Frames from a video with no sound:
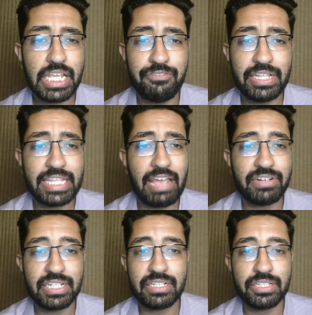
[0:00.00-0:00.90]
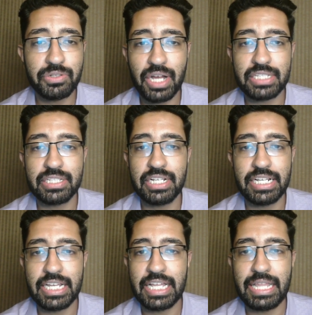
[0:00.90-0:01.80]
With Everton,
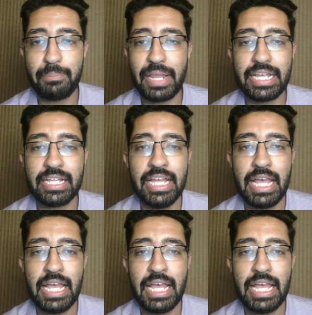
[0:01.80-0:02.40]
Newcastle, they're playing